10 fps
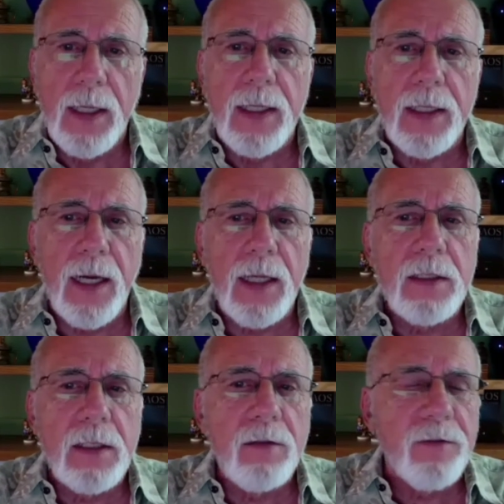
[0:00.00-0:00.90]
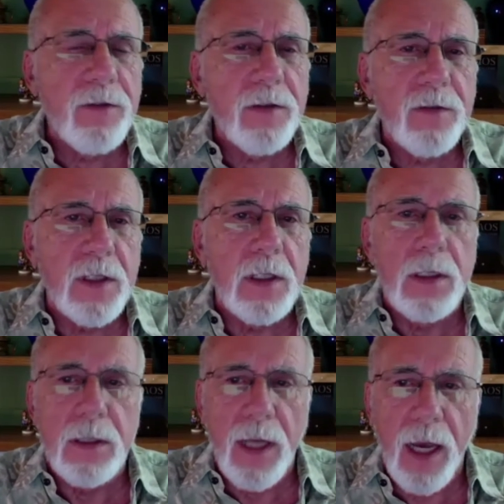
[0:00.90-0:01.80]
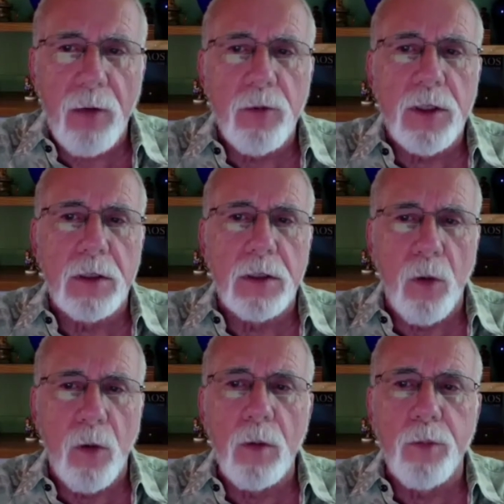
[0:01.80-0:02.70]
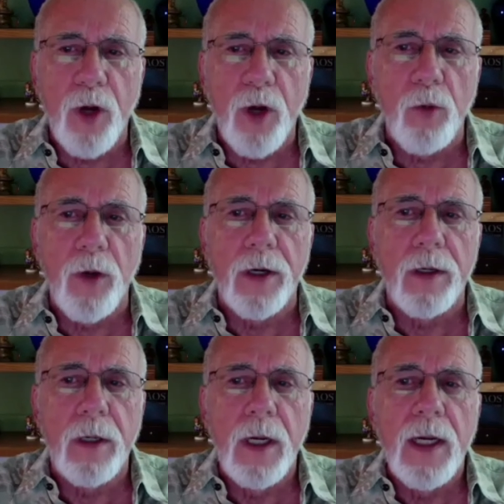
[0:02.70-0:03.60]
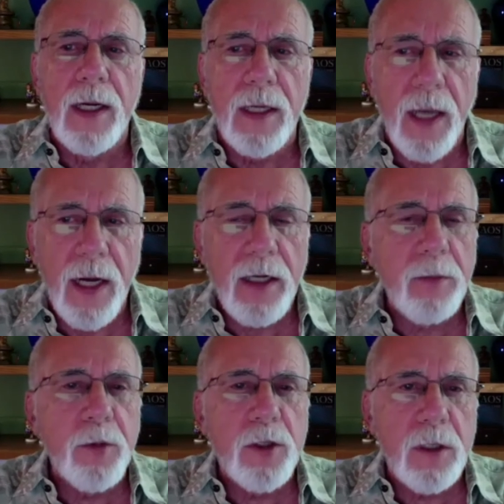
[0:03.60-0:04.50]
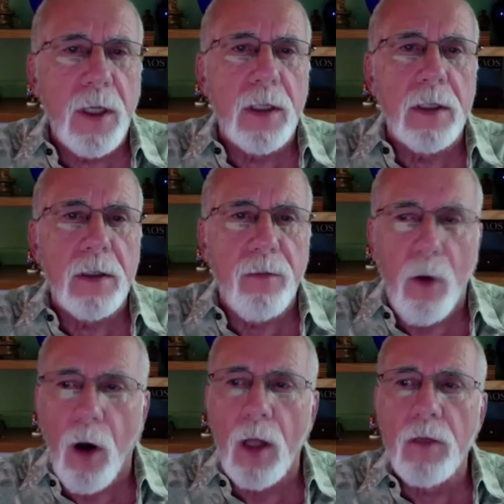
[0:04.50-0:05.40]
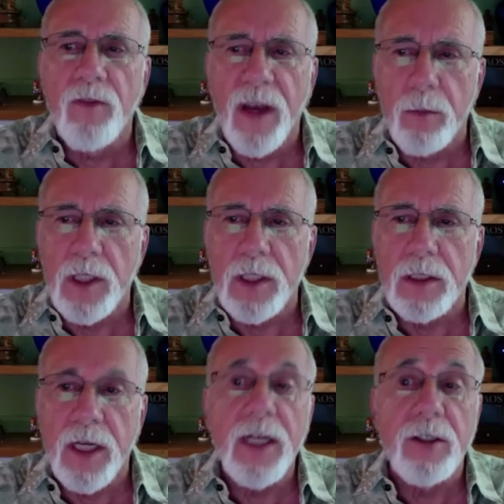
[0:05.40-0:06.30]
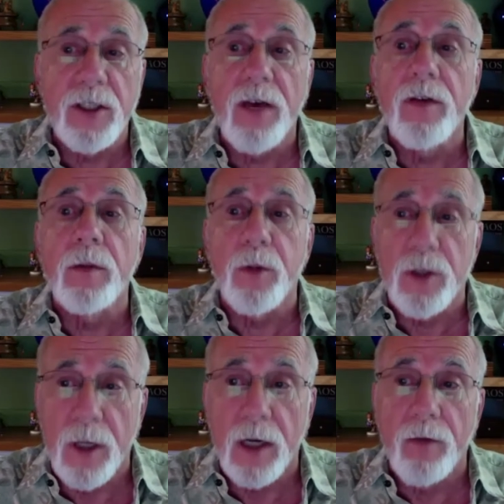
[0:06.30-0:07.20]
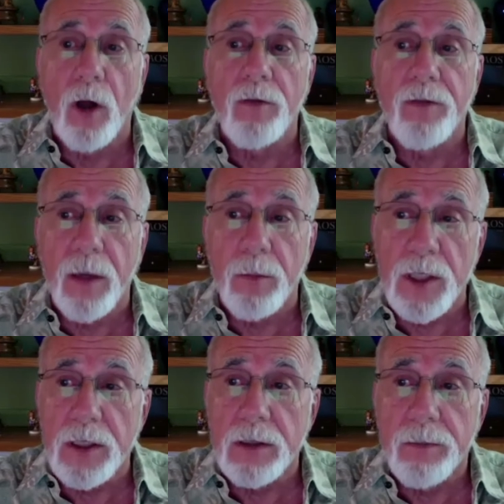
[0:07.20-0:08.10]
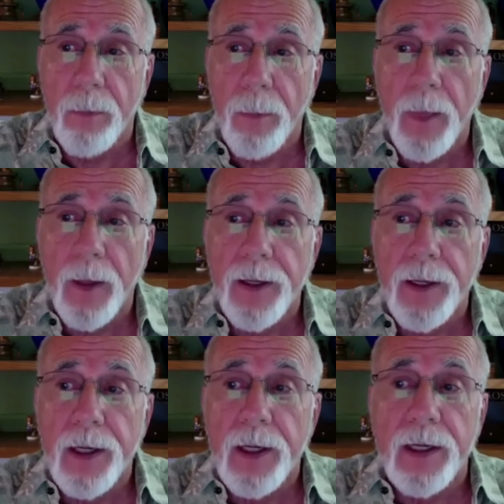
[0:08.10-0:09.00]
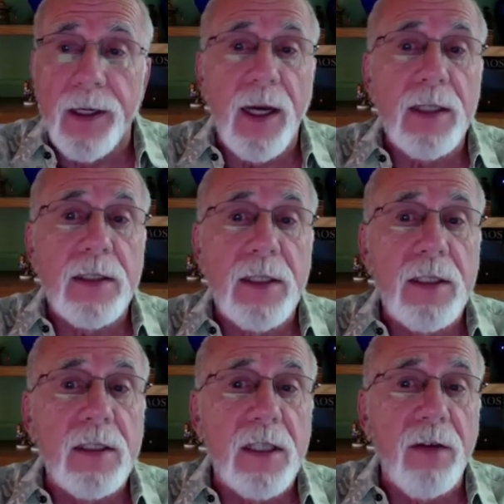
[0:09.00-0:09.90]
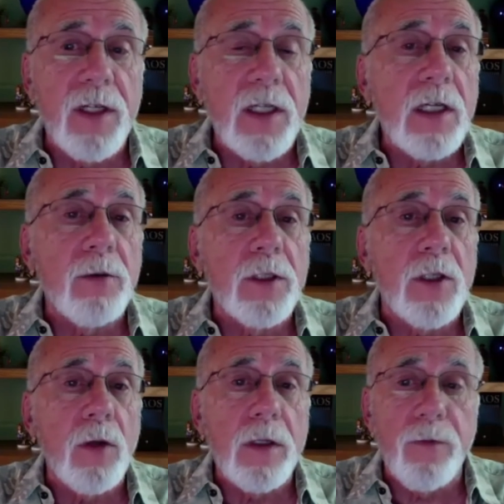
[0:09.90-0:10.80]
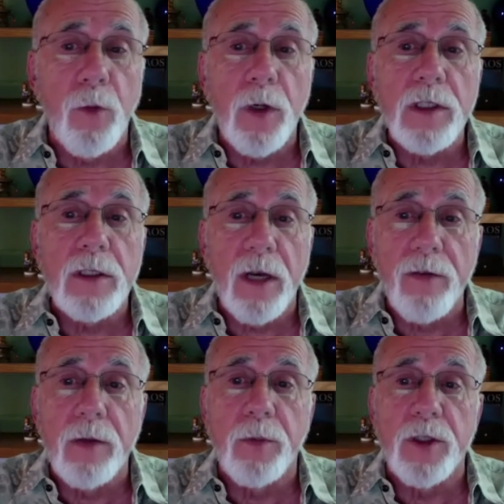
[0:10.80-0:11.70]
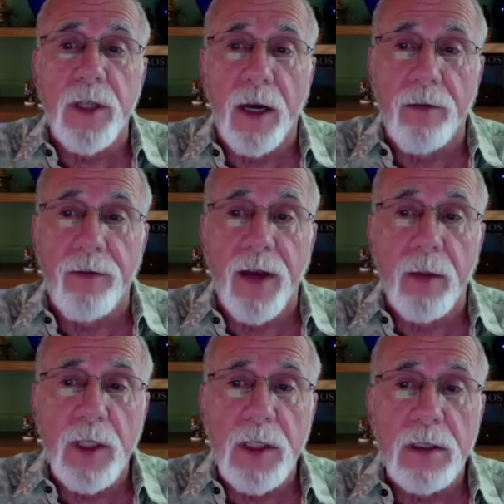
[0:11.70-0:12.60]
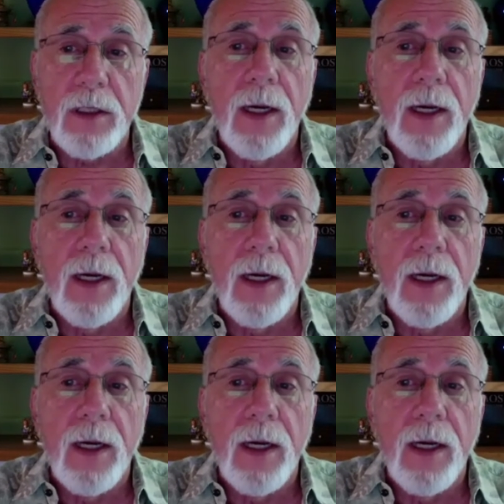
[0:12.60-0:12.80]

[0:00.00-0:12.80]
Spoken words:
In 1950, Dad was the sole breadwinner in 80% of all families, 87% of all families. In 1970, it was only 47% of families,